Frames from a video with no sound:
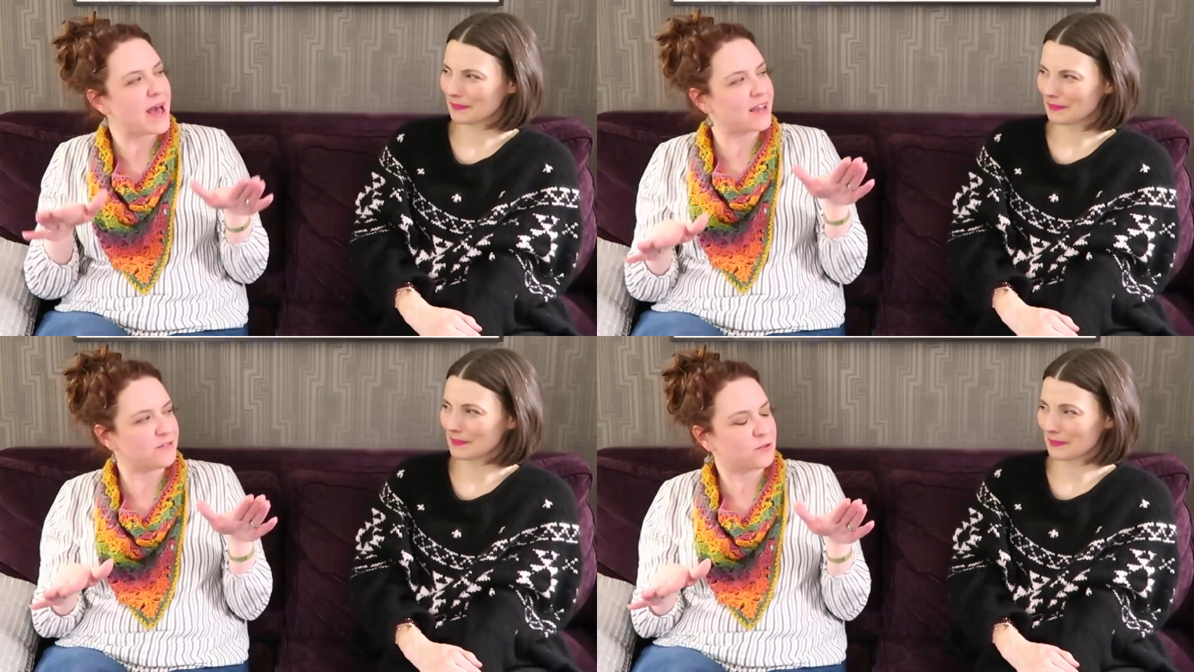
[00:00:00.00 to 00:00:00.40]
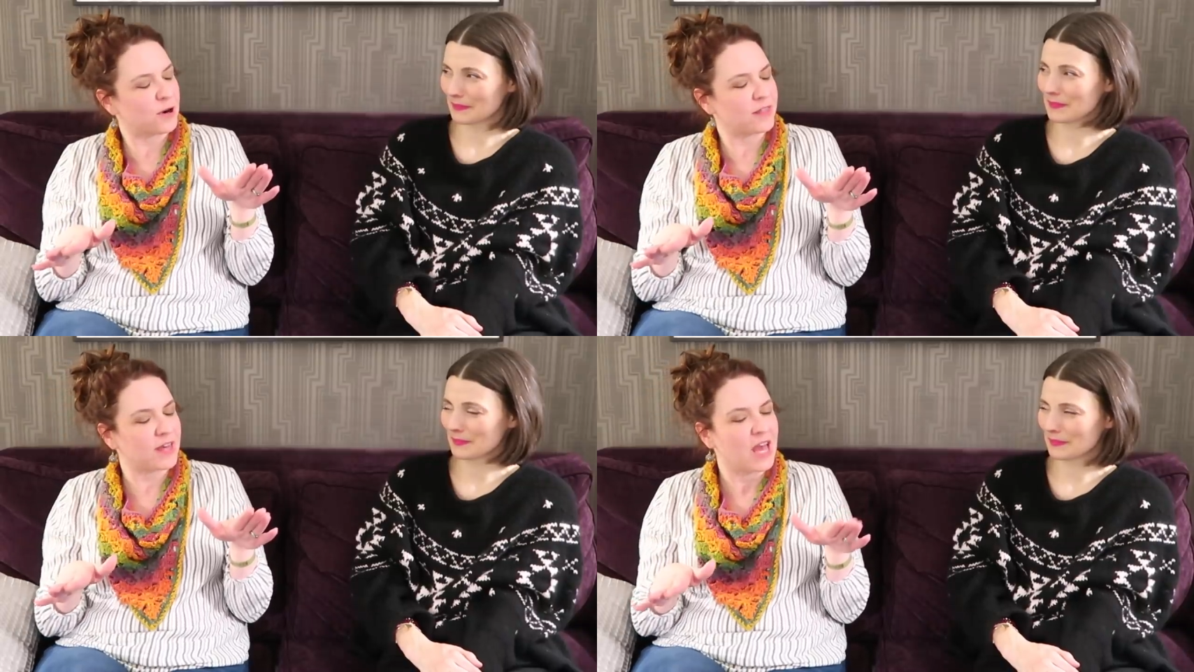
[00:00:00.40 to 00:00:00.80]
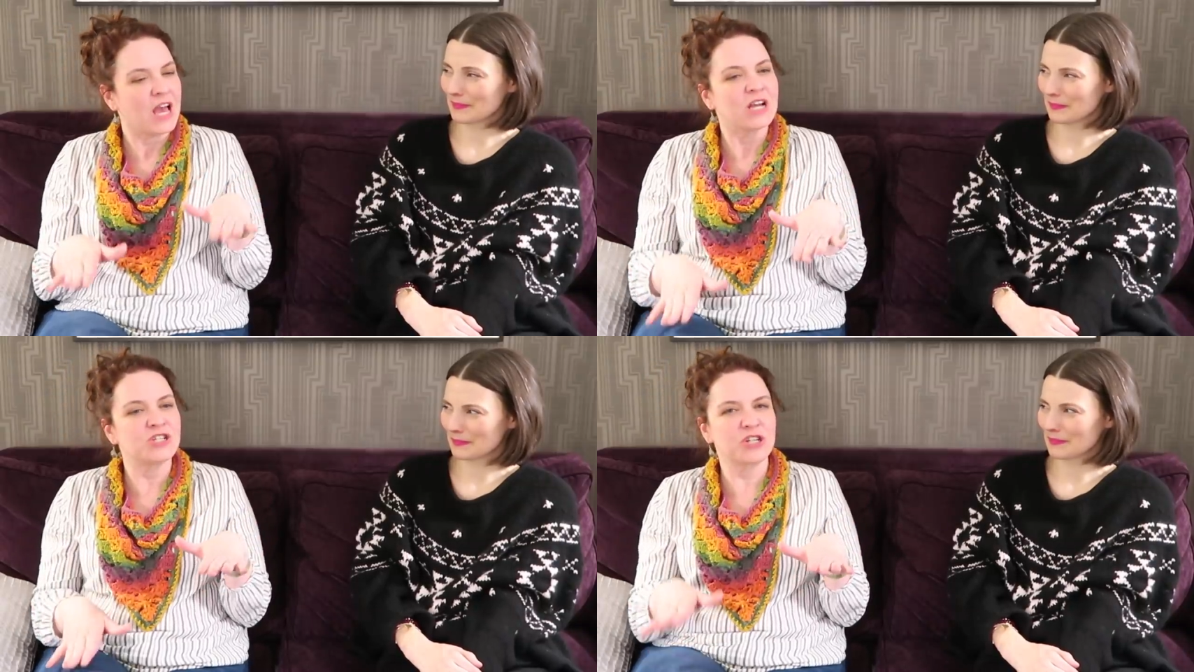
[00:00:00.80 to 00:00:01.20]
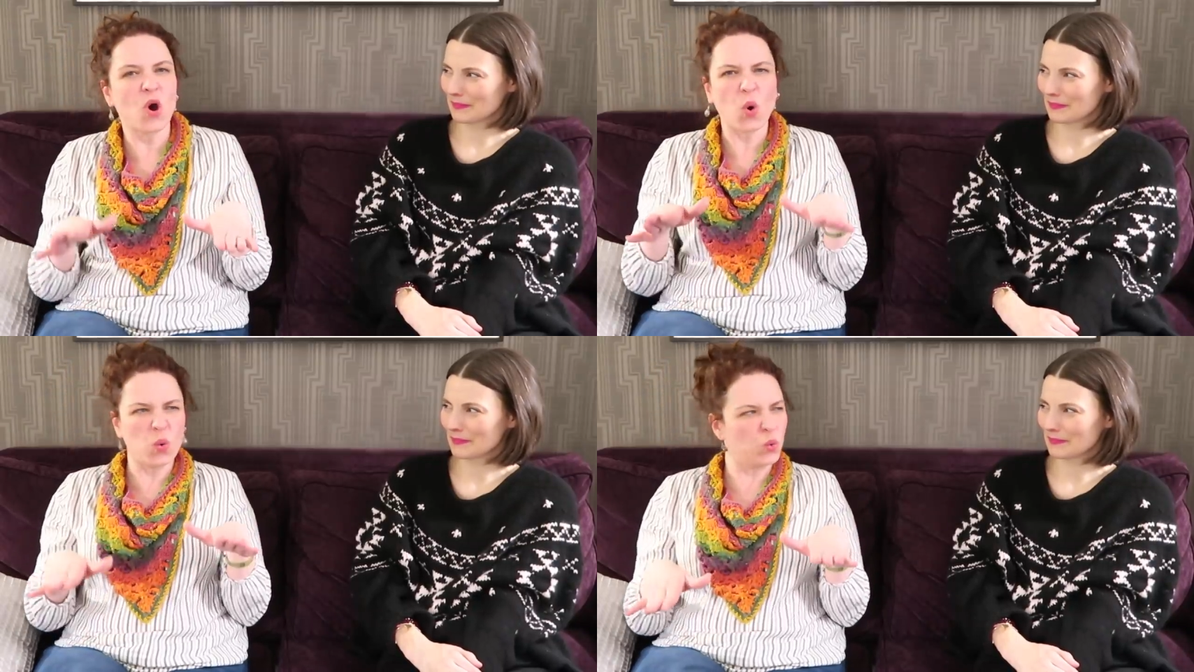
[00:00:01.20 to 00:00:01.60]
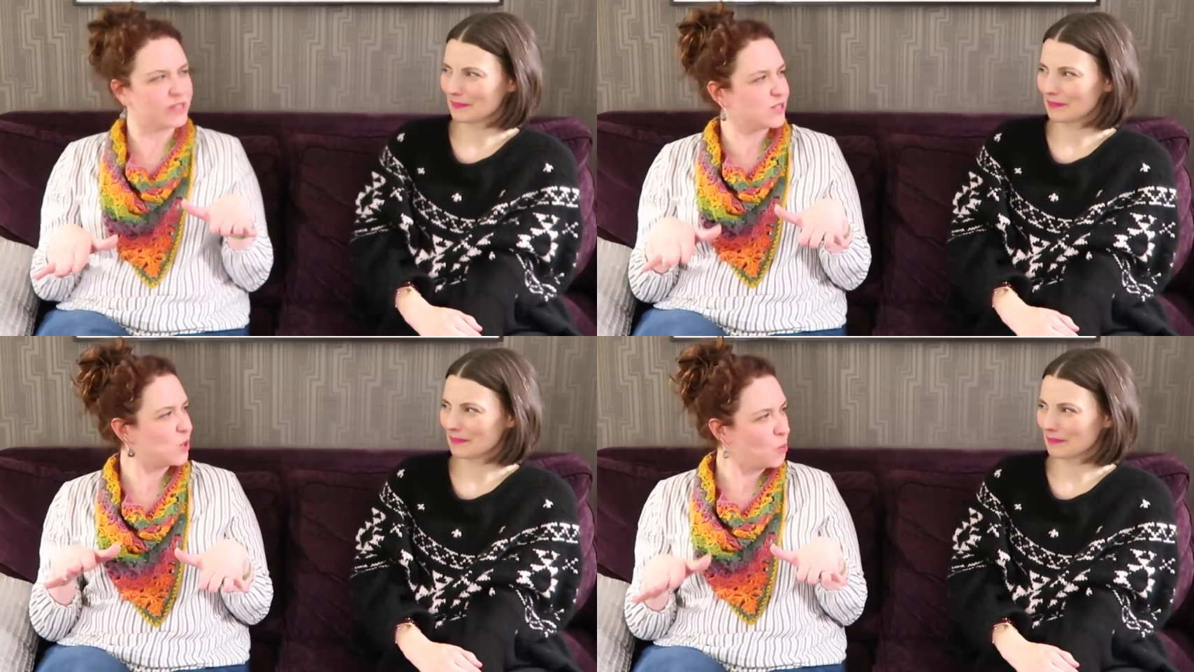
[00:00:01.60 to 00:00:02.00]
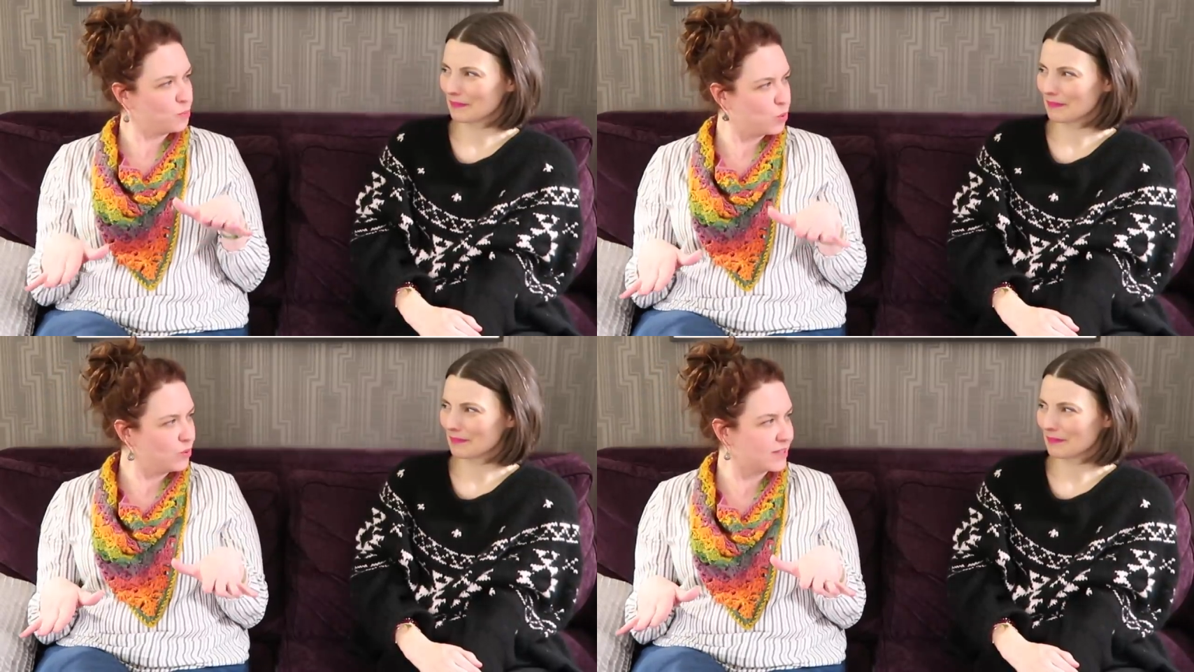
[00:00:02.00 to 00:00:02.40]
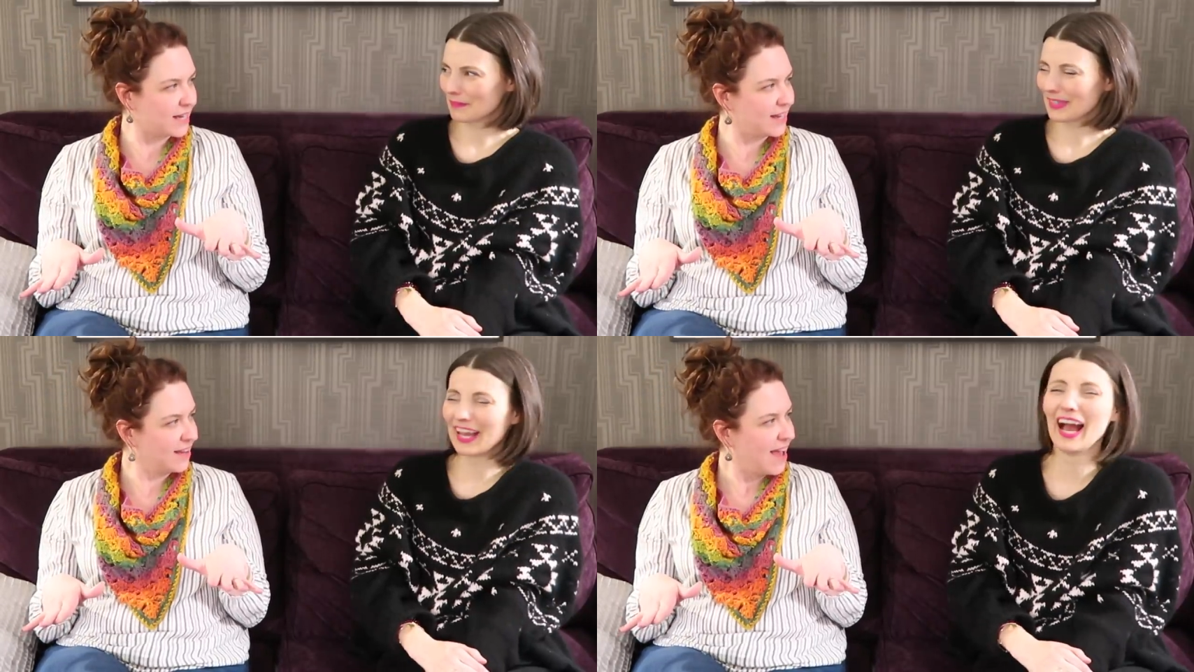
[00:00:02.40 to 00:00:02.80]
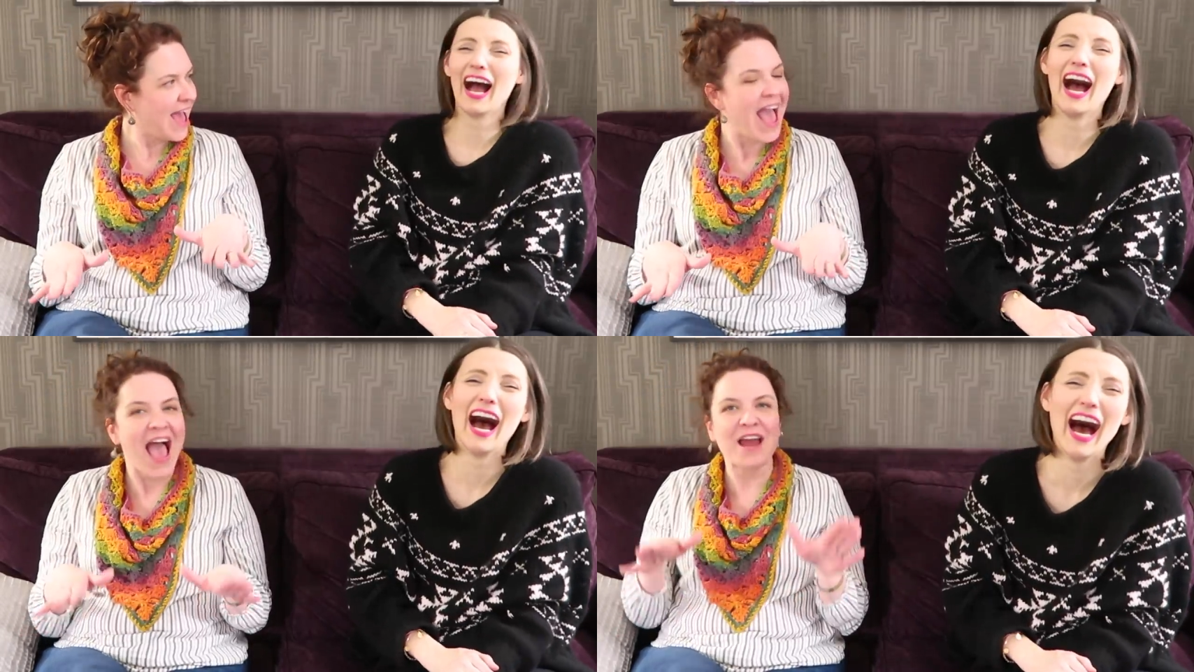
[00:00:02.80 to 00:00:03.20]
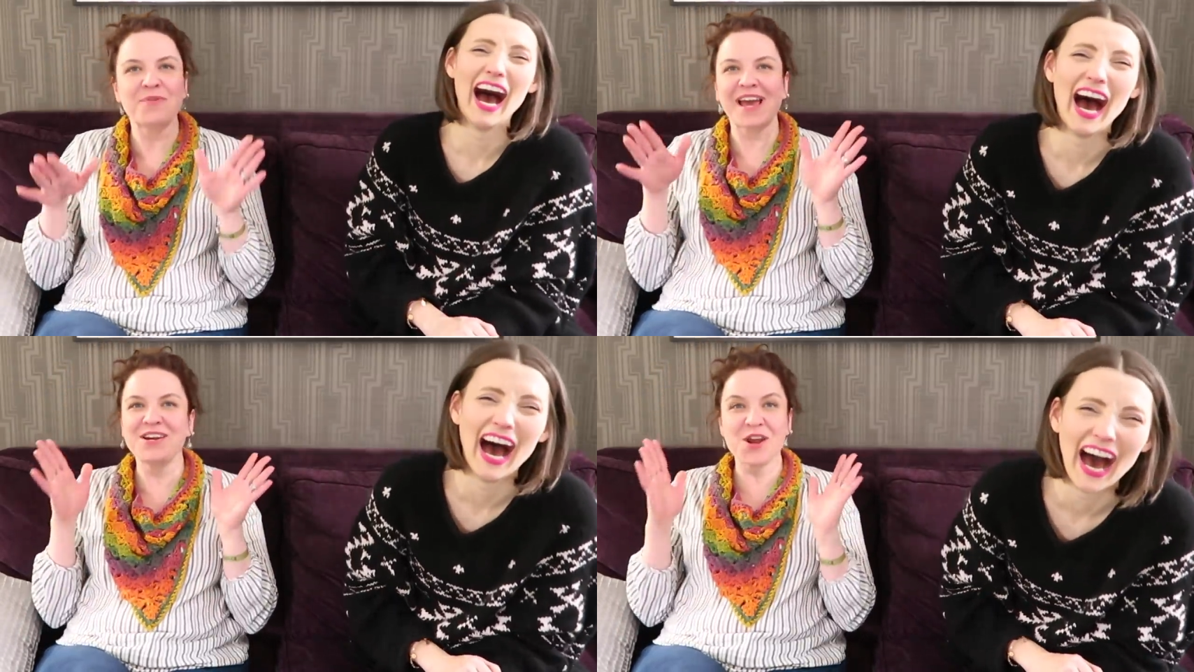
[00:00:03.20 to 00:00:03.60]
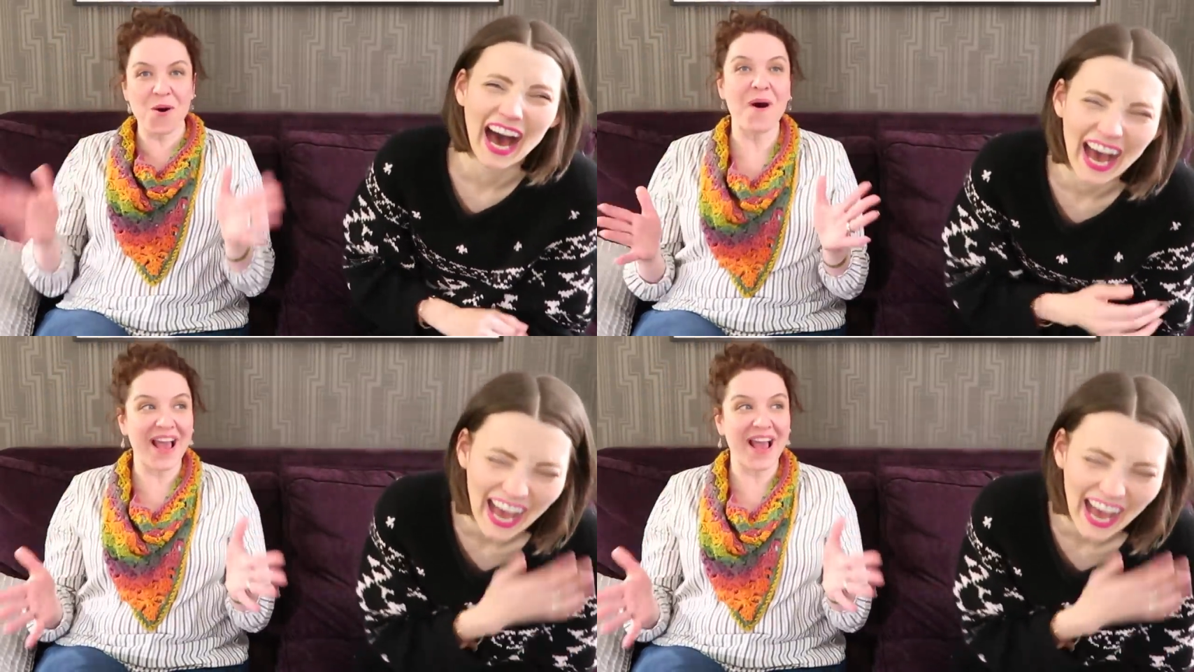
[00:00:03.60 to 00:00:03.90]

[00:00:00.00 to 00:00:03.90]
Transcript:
Speaker 1: back and forth, she'd go, "Ooh, it's so moogly," and we had no